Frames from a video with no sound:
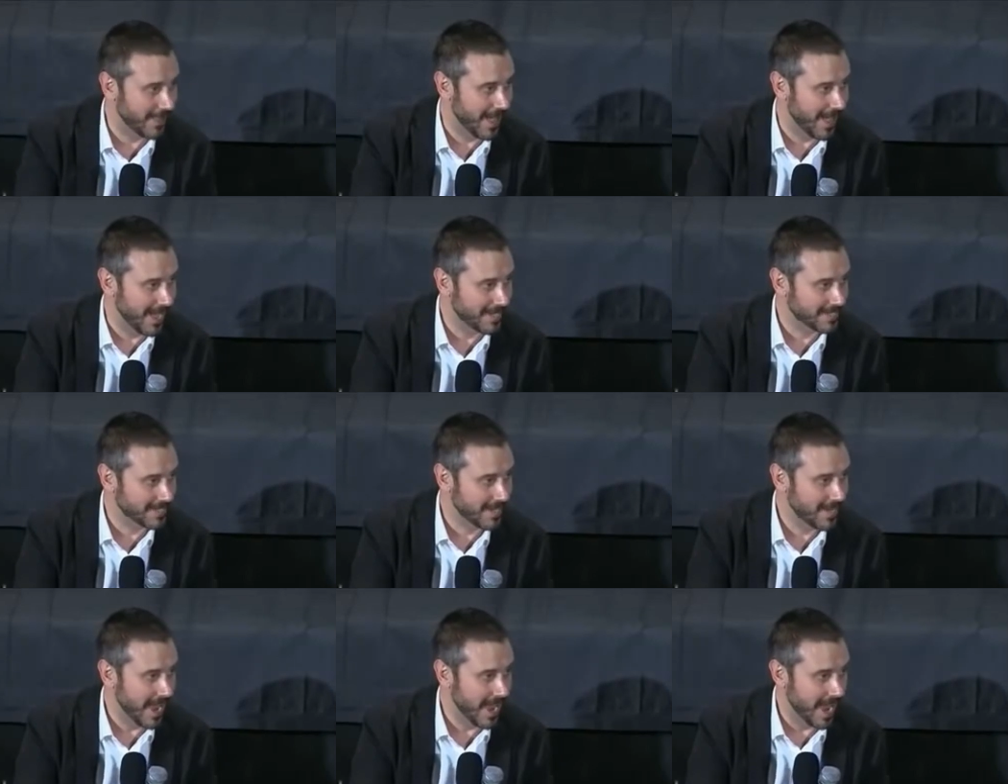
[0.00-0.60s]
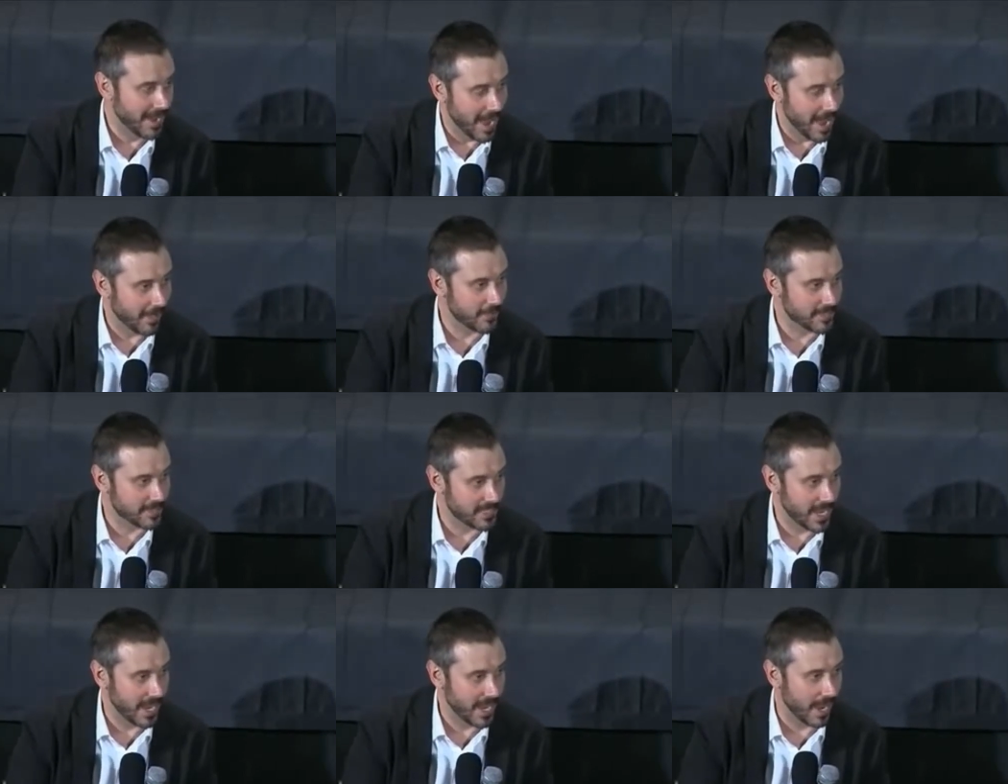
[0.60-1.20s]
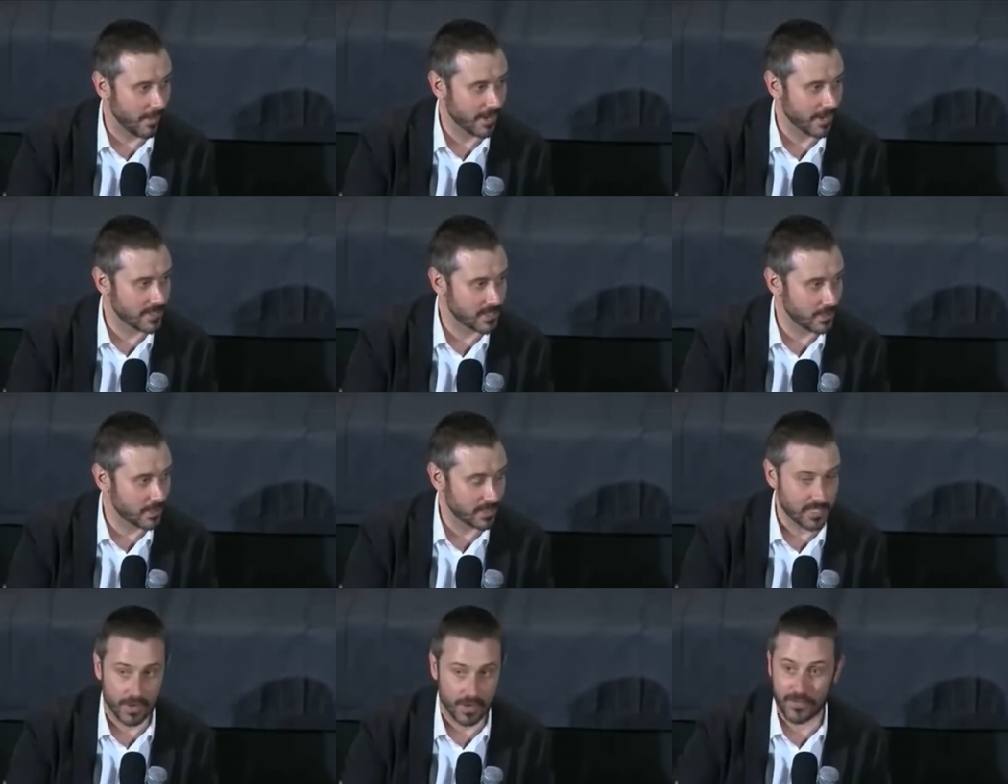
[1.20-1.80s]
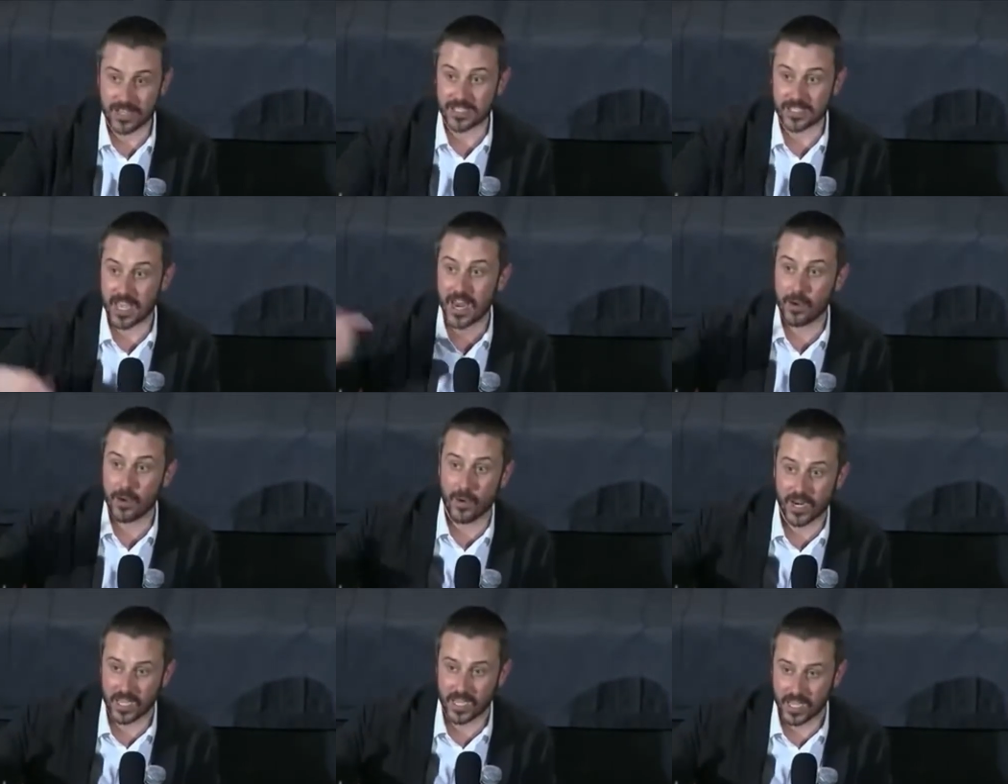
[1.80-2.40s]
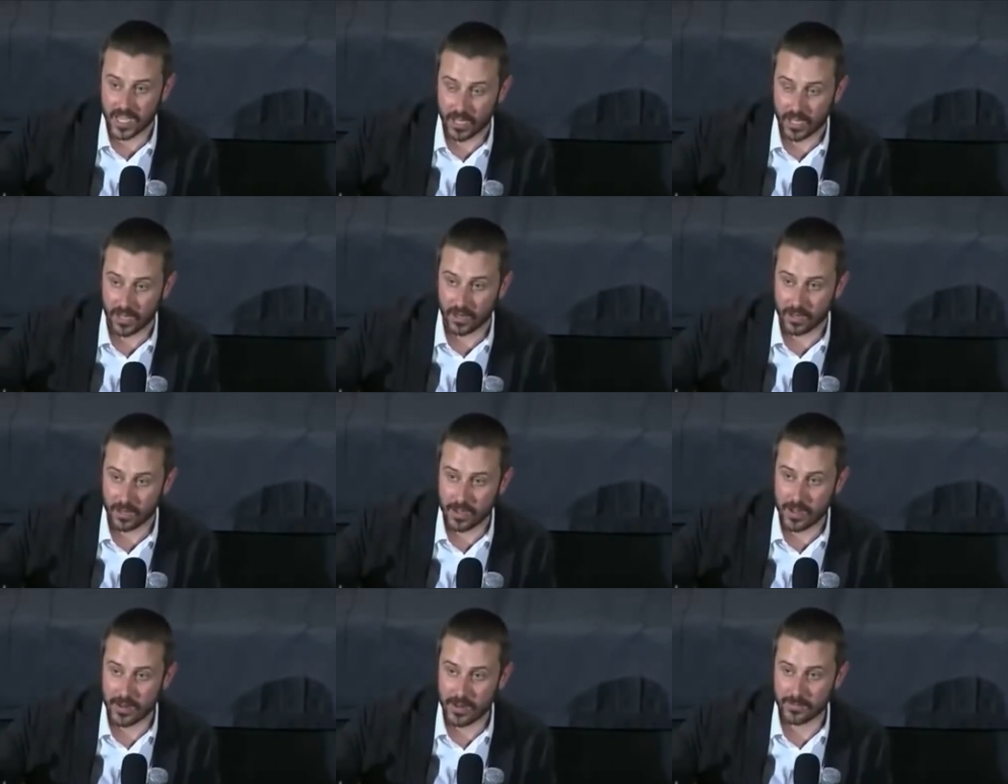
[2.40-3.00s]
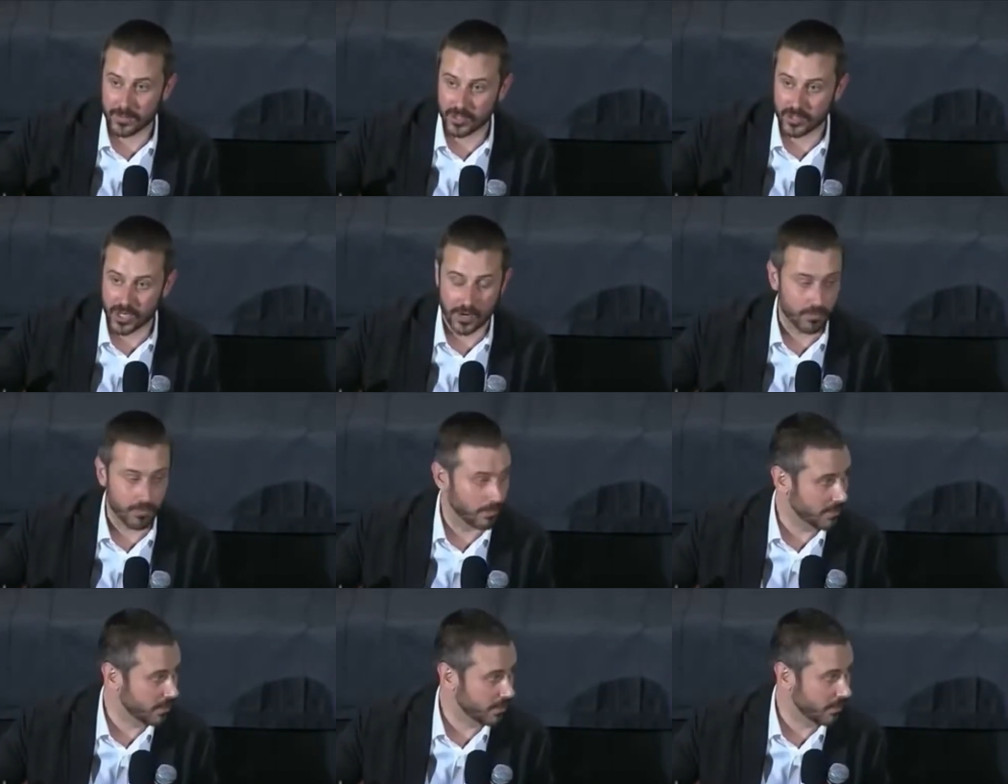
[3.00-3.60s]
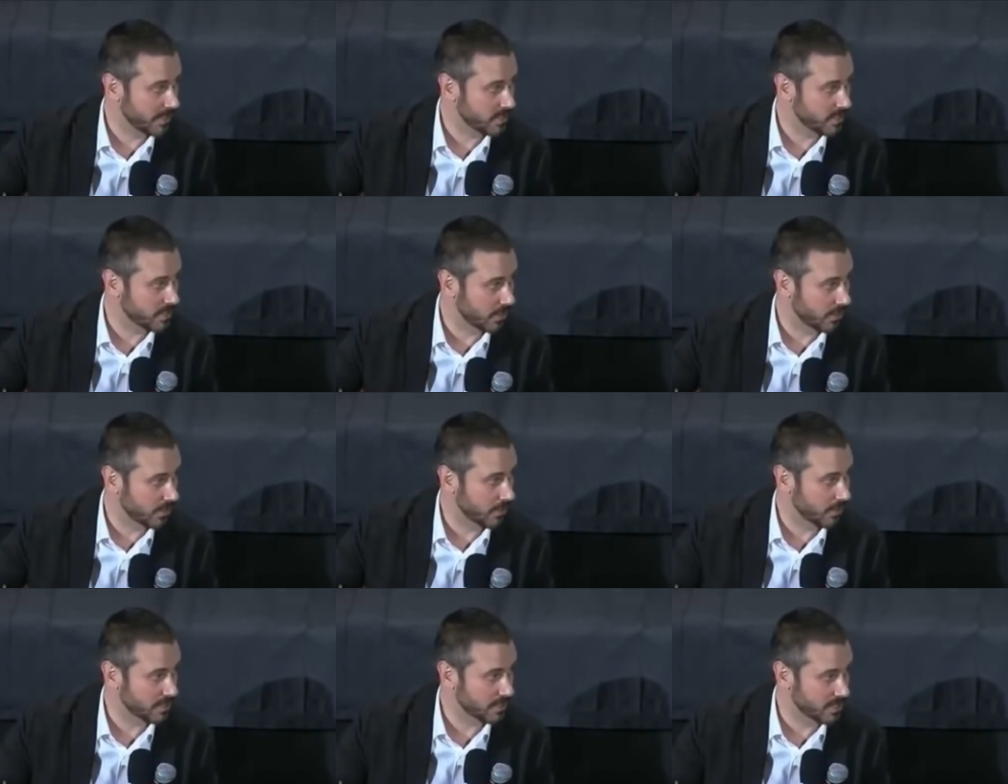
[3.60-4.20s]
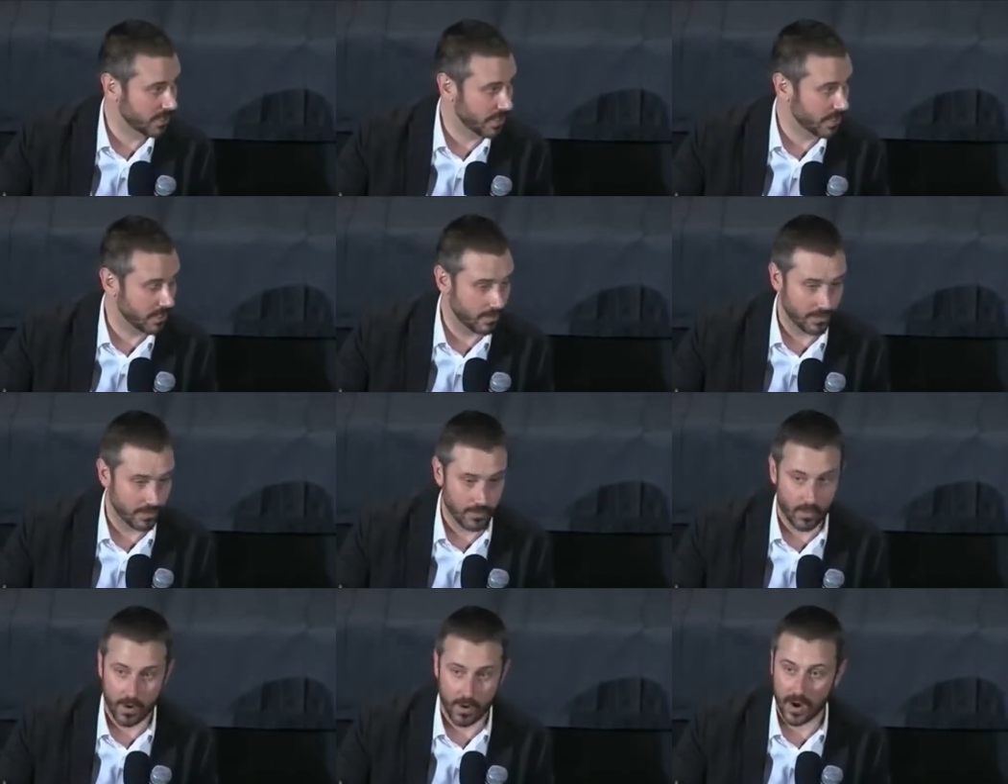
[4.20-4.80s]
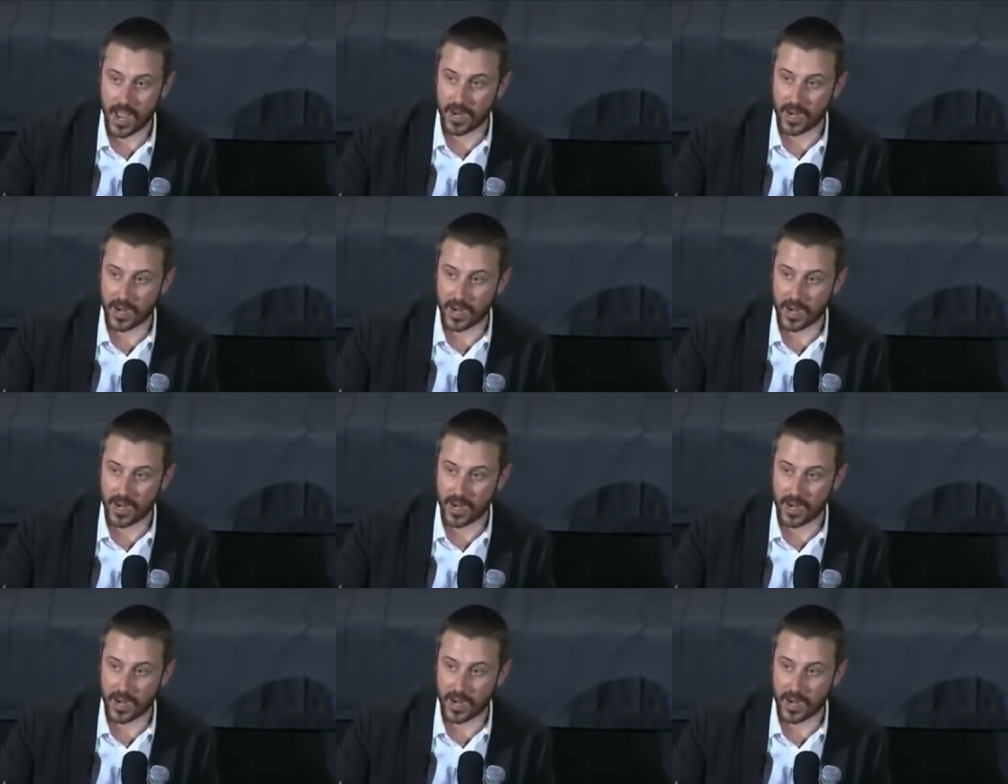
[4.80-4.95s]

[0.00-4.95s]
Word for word: allies. And now they're saying, I want a suicide vest and I want to kill General McChrystal, who was the leader of the war.